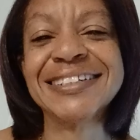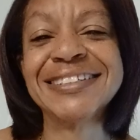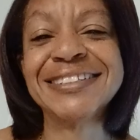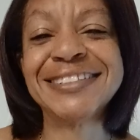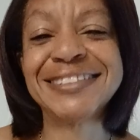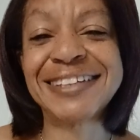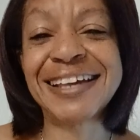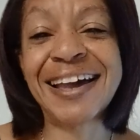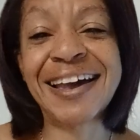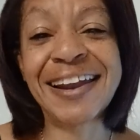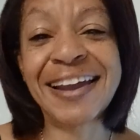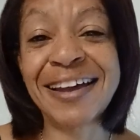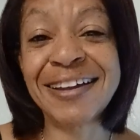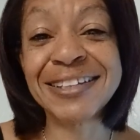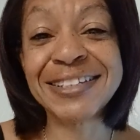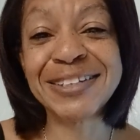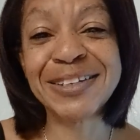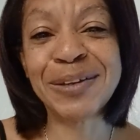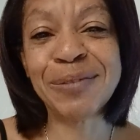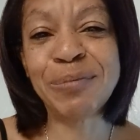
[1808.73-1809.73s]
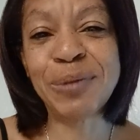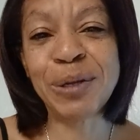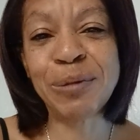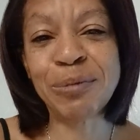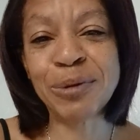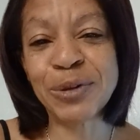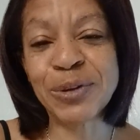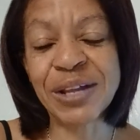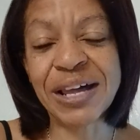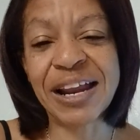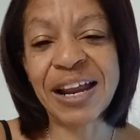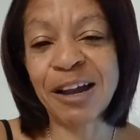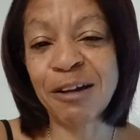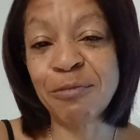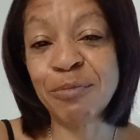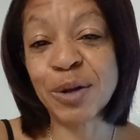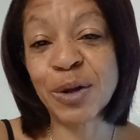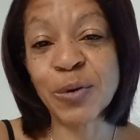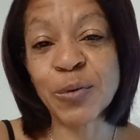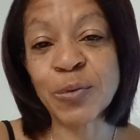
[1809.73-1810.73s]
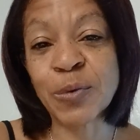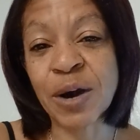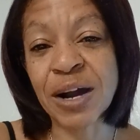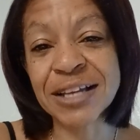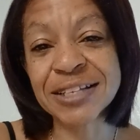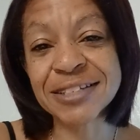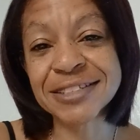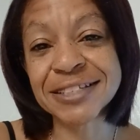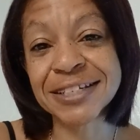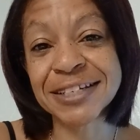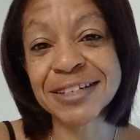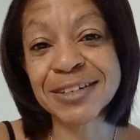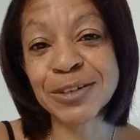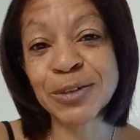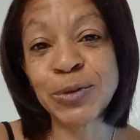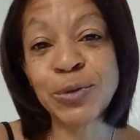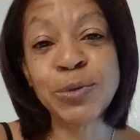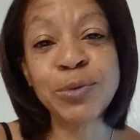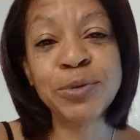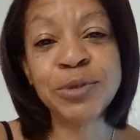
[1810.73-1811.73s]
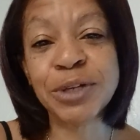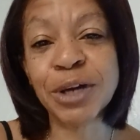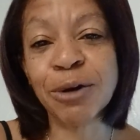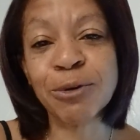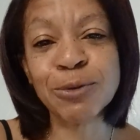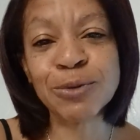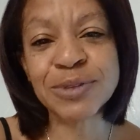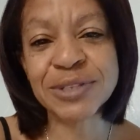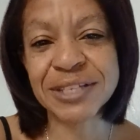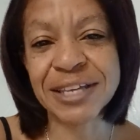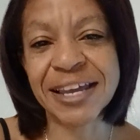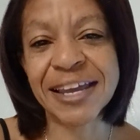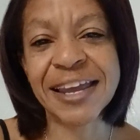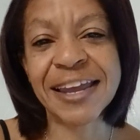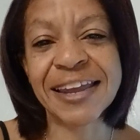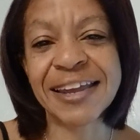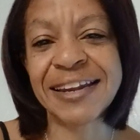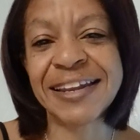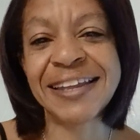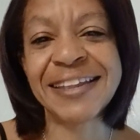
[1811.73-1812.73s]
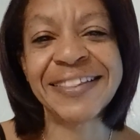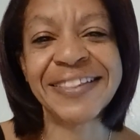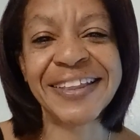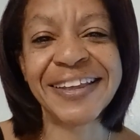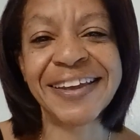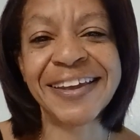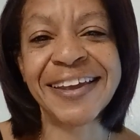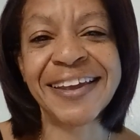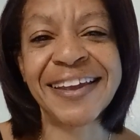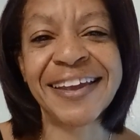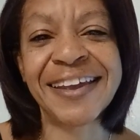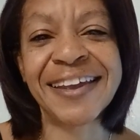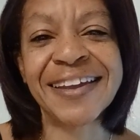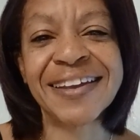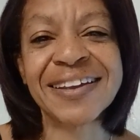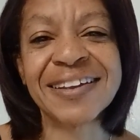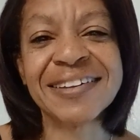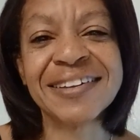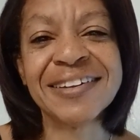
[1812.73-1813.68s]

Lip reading: Shout out to the people that have been watching who don't say anything.